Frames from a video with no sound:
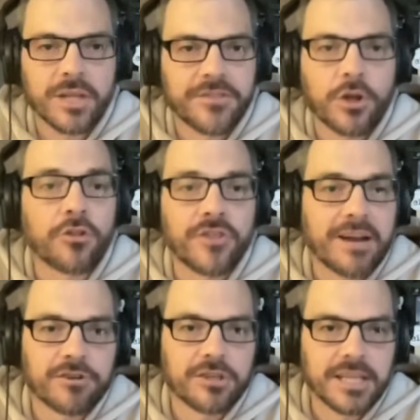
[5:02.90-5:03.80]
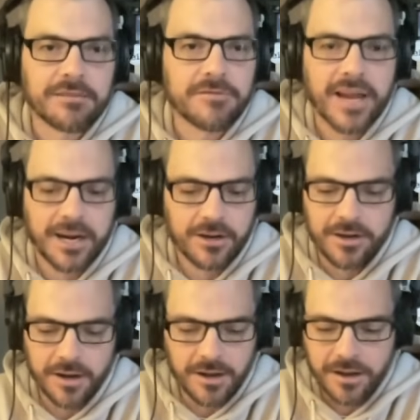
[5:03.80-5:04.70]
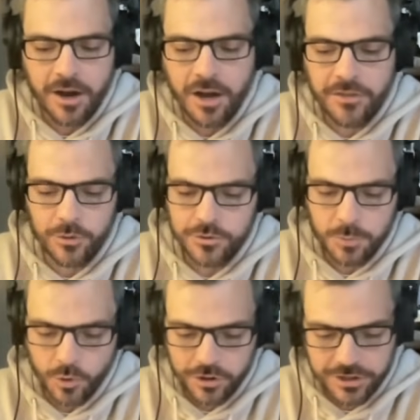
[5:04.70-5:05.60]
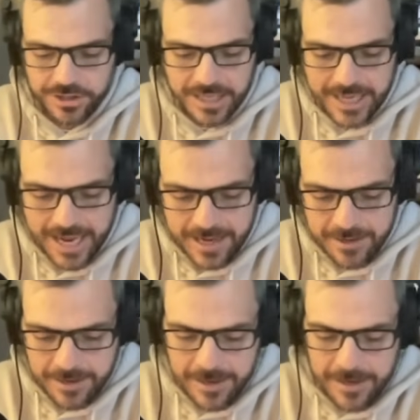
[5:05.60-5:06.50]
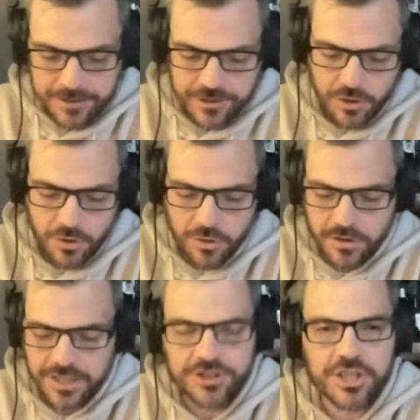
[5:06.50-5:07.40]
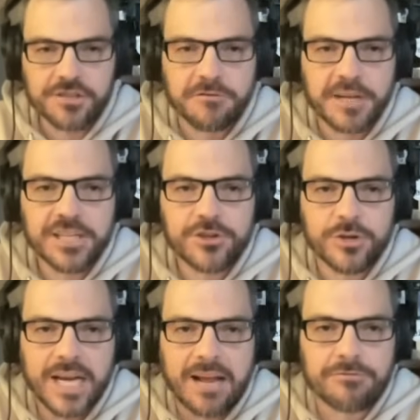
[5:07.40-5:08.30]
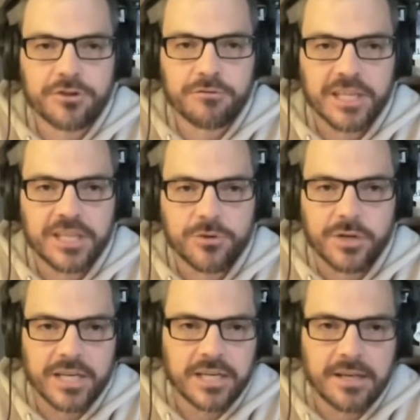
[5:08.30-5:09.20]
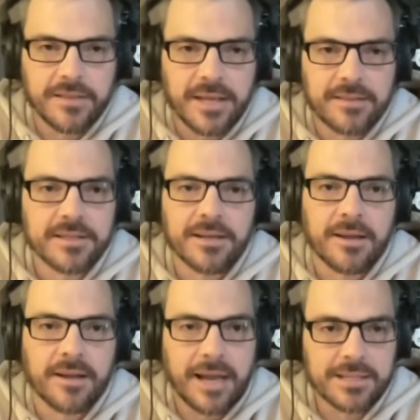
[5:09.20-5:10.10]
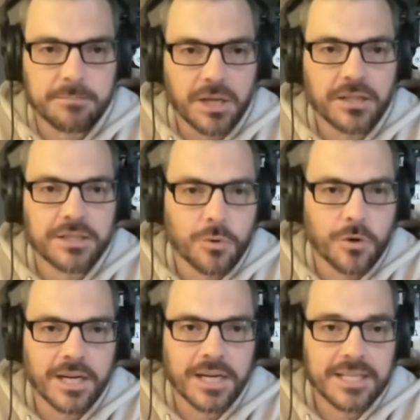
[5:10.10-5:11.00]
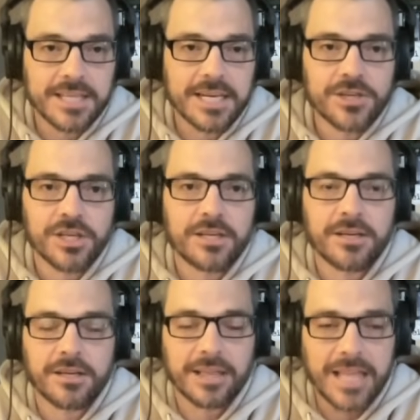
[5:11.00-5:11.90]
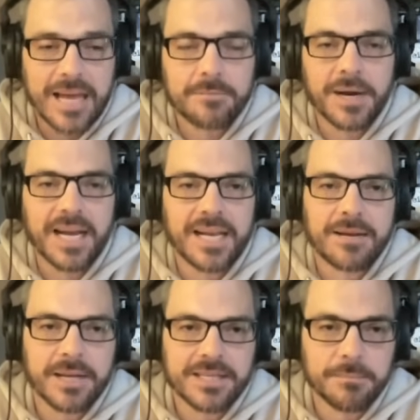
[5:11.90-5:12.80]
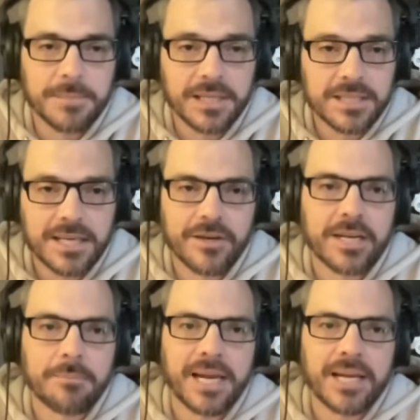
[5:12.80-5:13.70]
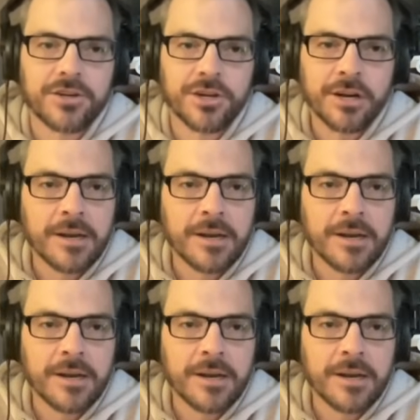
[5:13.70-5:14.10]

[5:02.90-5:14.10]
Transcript: they'll never live there on those borders again. So it's just victory after victory that Hezbollah's organization, led by him as a military commander,